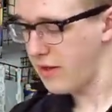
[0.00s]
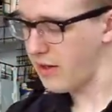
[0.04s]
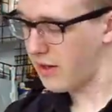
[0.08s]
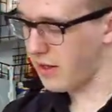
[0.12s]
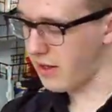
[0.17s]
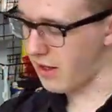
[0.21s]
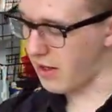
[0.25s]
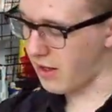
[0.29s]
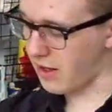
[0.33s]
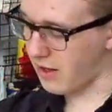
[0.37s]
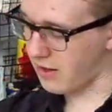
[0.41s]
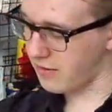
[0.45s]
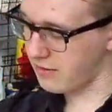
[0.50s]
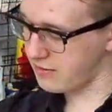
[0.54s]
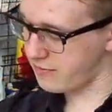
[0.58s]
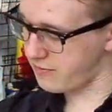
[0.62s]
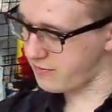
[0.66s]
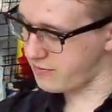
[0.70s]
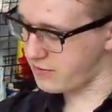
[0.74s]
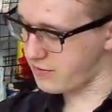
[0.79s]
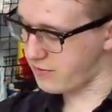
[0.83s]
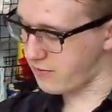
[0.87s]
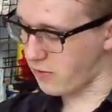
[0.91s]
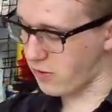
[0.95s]
uh,
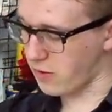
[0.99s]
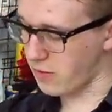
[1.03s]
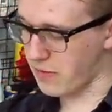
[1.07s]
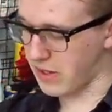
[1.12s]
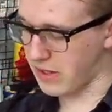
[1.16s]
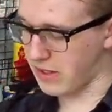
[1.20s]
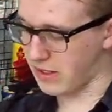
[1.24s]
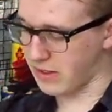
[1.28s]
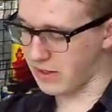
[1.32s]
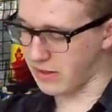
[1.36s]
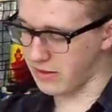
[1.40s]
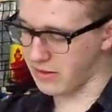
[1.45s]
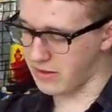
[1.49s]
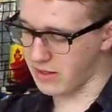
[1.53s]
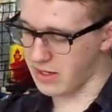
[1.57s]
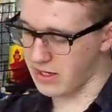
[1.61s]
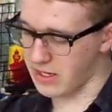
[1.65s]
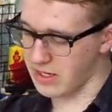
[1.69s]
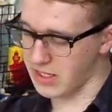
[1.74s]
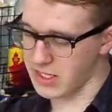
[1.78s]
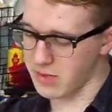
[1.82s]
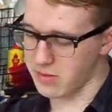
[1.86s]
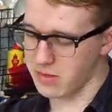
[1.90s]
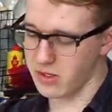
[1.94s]
for making
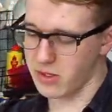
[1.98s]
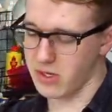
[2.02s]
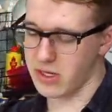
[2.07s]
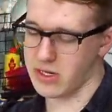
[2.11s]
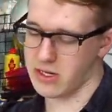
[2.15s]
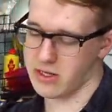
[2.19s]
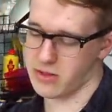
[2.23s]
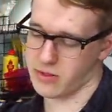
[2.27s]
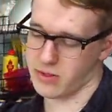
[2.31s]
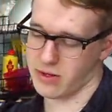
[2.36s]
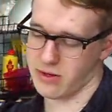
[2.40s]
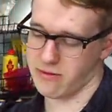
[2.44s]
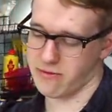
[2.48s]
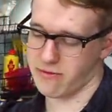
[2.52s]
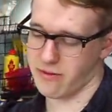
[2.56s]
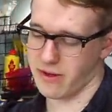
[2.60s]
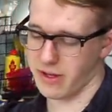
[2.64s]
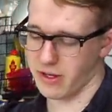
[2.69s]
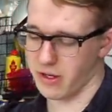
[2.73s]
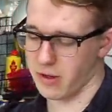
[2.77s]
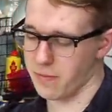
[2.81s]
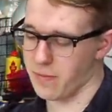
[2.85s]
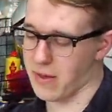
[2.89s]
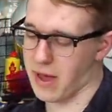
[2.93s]
the double oh eighty-three
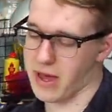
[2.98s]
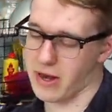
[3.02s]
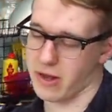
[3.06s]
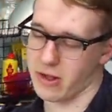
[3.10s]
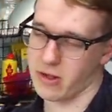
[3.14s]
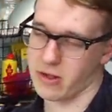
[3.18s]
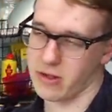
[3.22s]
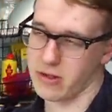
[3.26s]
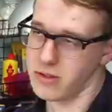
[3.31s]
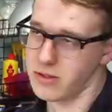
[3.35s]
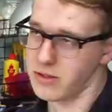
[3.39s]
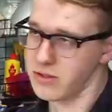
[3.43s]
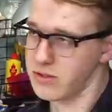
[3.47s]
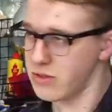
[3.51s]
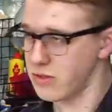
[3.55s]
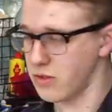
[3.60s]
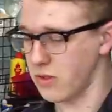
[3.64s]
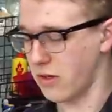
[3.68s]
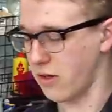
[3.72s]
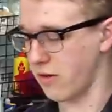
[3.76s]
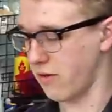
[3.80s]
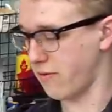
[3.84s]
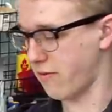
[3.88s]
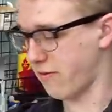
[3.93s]
Final Battle
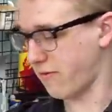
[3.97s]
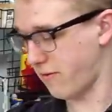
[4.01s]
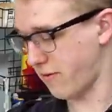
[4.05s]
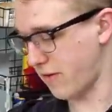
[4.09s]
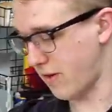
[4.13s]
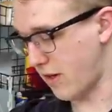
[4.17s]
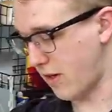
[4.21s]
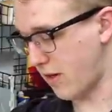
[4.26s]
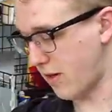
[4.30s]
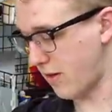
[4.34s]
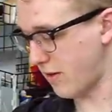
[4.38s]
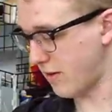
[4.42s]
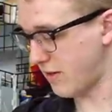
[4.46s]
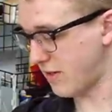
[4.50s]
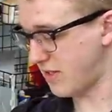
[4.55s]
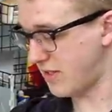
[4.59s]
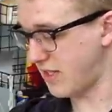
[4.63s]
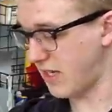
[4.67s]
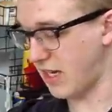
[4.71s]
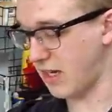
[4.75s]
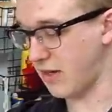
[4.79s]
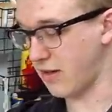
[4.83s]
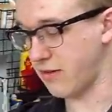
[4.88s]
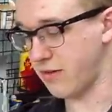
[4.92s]
sort of uh,
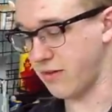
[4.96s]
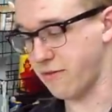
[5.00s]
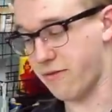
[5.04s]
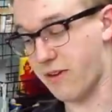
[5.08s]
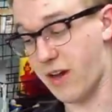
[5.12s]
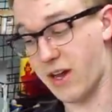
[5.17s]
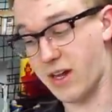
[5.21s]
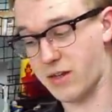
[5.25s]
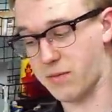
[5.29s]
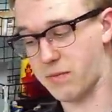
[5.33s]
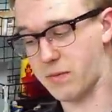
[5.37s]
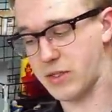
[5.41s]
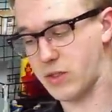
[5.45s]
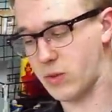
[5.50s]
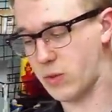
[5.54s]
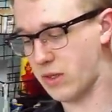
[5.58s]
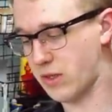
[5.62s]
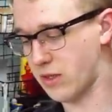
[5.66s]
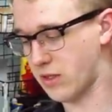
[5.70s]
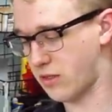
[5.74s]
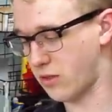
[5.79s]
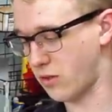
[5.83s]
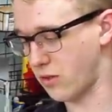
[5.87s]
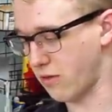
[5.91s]
scene fight
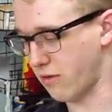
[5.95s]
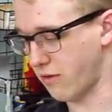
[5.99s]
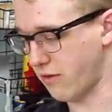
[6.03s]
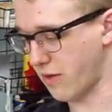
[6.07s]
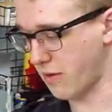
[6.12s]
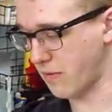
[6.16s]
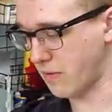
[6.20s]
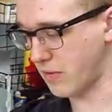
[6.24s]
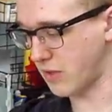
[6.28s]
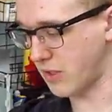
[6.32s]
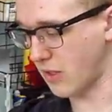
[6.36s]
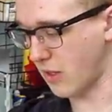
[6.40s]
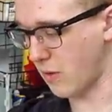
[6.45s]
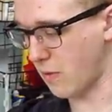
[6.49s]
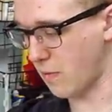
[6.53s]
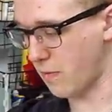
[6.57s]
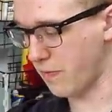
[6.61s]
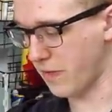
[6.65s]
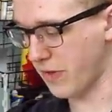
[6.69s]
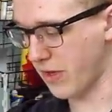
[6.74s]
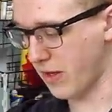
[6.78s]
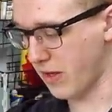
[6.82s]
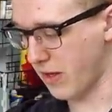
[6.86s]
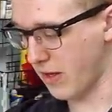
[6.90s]
between the two of them. So
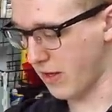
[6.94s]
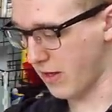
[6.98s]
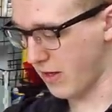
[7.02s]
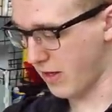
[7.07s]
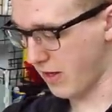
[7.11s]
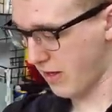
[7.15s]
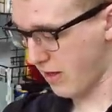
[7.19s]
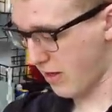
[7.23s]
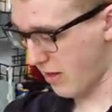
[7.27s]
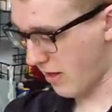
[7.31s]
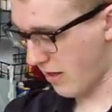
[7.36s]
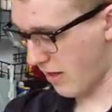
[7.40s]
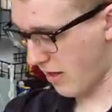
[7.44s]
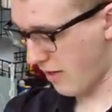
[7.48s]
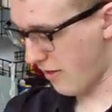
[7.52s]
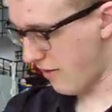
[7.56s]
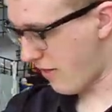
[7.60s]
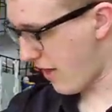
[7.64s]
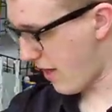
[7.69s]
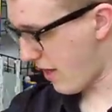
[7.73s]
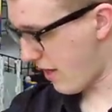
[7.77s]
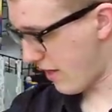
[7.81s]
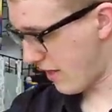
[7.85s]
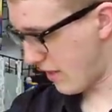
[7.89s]
uh,
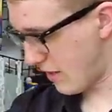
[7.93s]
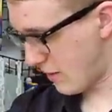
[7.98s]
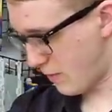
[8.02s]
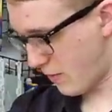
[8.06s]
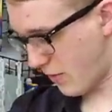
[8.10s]
that is